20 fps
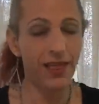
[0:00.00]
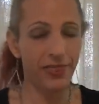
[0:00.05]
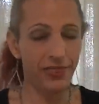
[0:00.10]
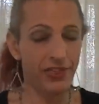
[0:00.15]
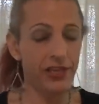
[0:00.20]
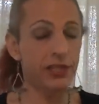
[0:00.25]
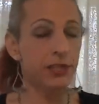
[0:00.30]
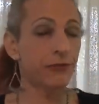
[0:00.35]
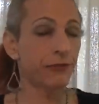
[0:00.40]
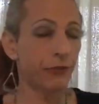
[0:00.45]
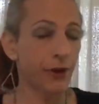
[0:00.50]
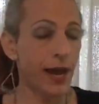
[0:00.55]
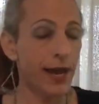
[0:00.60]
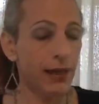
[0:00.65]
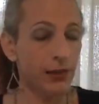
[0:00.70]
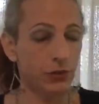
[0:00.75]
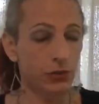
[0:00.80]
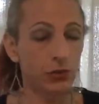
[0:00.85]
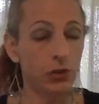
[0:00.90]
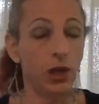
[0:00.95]
this
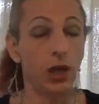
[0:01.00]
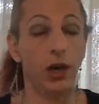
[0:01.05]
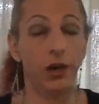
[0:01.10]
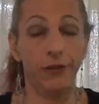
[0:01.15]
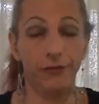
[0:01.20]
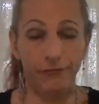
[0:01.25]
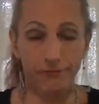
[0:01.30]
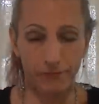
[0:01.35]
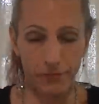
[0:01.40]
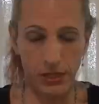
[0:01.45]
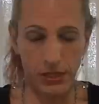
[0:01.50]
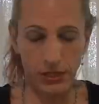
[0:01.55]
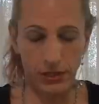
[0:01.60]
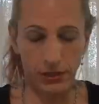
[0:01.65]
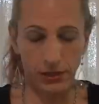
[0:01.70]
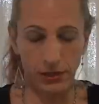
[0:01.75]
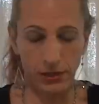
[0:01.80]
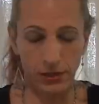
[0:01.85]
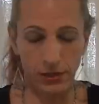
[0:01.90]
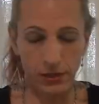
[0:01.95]
fractal of
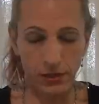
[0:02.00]
me,